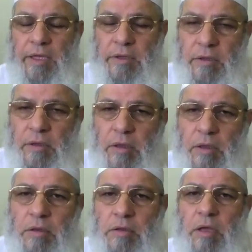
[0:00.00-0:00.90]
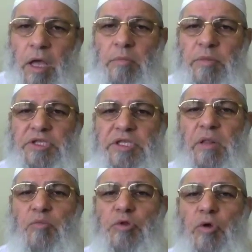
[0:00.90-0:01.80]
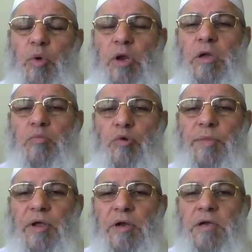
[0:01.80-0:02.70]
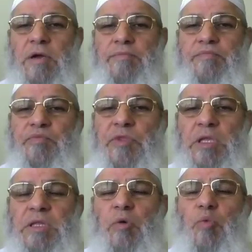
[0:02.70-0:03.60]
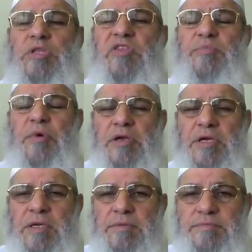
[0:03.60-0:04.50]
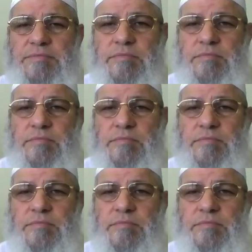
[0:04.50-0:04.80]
And Al Medina Al Munawwara Mubarakah. Now, what is Barakah?